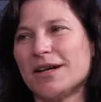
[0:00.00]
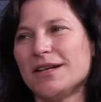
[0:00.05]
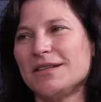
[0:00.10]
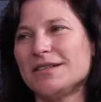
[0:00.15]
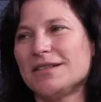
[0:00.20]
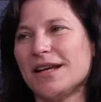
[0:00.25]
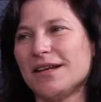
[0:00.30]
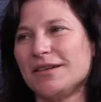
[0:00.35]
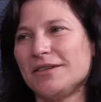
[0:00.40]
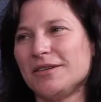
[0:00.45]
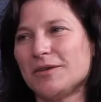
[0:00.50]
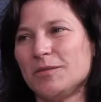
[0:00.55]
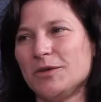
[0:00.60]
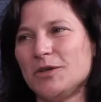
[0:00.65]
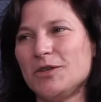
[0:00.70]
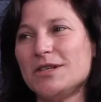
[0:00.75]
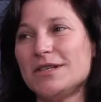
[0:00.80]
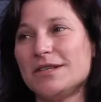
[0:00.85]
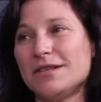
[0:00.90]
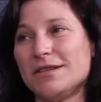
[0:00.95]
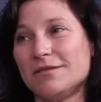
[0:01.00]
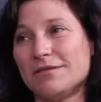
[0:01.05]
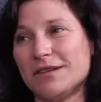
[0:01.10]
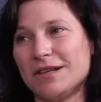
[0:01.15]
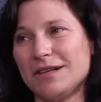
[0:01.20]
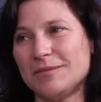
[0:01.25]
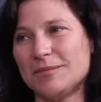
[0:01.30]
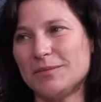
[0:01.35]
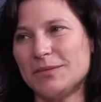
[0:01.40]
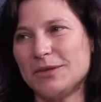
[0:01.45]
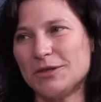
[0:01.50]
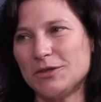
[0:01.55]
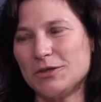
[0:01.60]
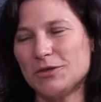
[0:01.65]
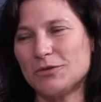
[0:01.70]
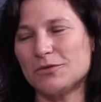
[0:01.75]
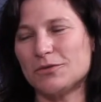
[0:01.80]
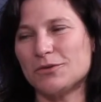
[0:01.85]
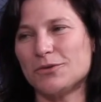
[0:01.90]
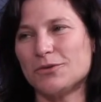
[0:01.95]
and community development
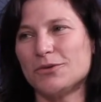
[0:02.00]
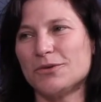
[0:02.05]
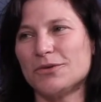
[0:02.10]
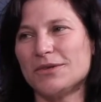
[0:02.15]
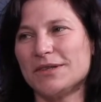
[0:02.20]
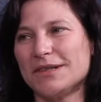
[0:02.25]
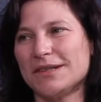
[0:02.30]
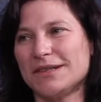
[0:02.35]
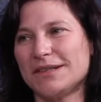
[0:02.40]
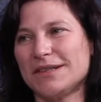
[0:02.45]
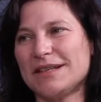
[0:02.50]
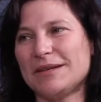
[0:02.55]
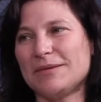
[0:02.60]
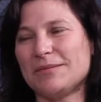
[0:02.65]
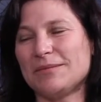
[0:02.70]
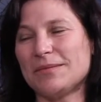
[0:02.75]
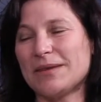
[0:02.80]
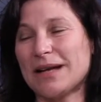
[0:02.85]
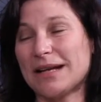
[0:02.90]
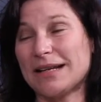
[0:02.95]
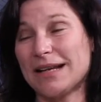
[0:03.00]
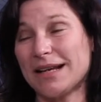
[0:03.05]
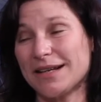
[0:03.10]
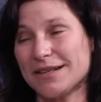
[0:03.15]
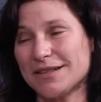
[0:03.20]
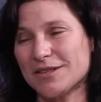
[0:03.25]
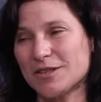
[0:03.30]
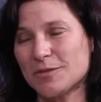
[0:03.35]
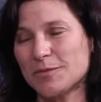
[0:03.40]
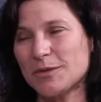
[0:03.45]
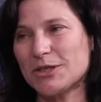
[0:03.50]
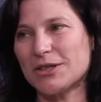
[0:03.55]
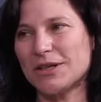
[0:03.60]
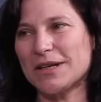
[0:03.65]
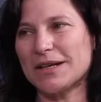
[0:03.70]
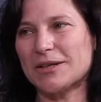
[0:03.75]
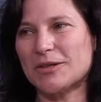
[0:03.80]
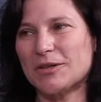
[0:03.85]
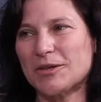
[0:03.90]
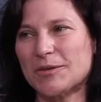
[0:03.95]
for the Atlantis Special
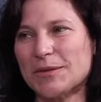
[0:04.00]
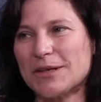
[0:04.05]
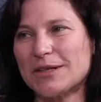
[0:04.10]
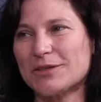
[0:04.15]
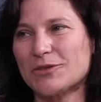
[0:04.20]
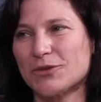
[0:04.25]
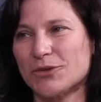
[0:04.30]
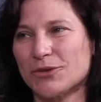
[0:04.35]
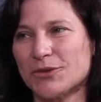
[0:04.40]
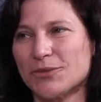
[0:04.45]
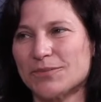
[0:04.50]
Economic Zone.